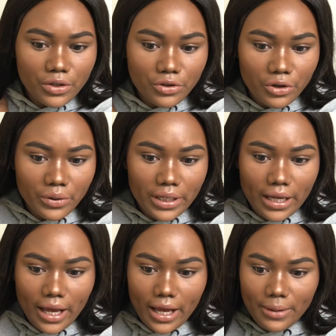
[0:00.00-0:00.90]
Growing
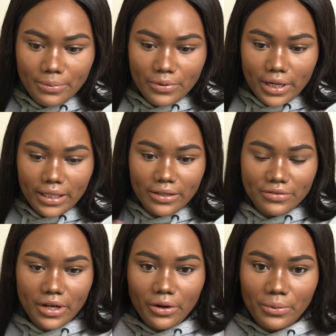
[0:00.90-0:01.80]
up, when I
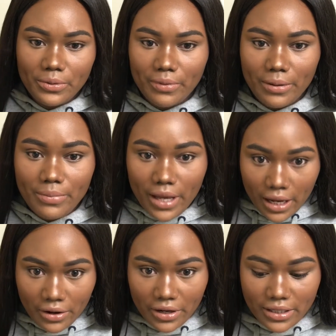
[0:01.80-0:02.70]
lived at home with my
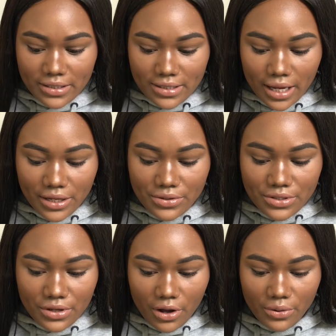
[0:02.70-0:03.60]
parents, I
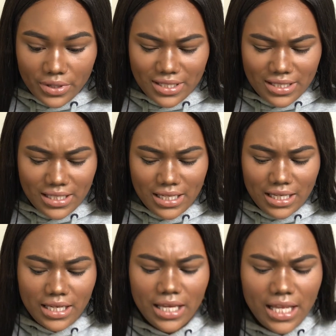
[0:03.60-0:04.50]
used to always
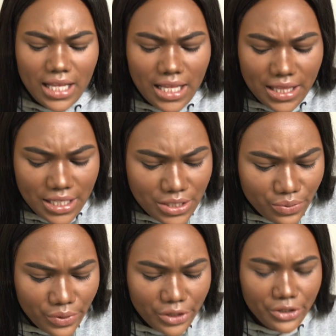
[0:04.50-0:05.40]
see these
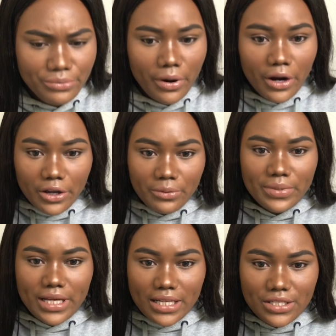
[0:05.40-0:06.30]
weird Mario
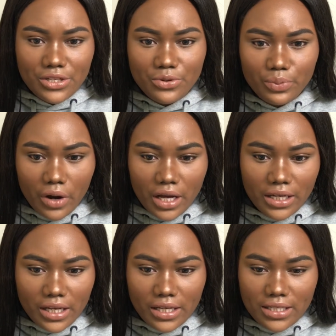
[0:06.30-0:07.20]
Badescu
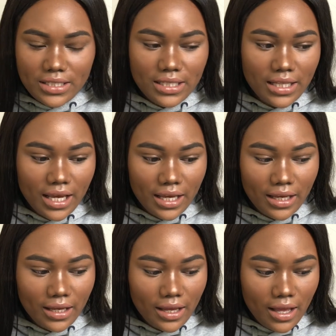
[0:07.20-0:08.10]
products, and
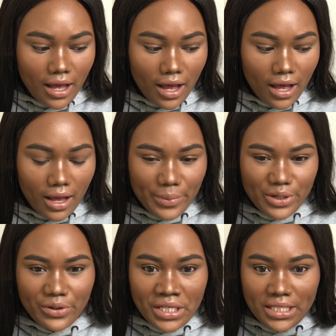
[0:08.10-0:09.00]
like, um, I
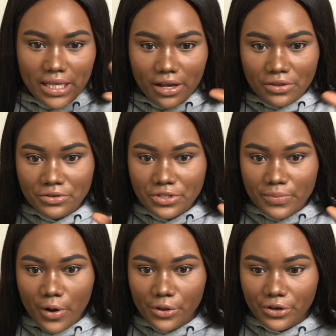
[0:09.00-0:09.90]
know he has like other
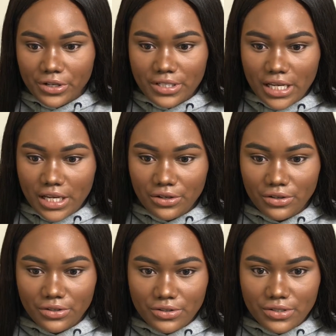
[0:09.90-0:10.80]
smaller
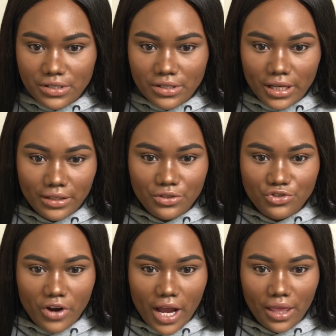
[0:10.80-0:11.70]
containers and like the
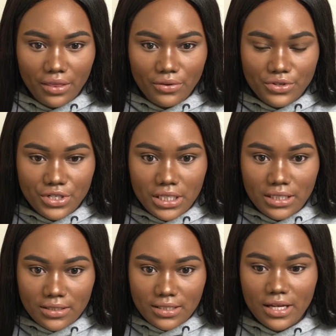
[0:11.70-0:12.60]
drying lotion
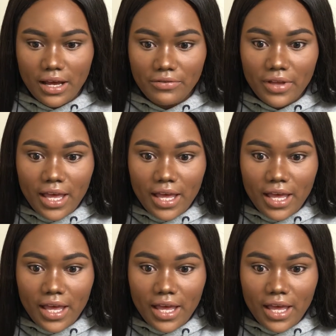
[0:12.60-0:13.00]
and stuff.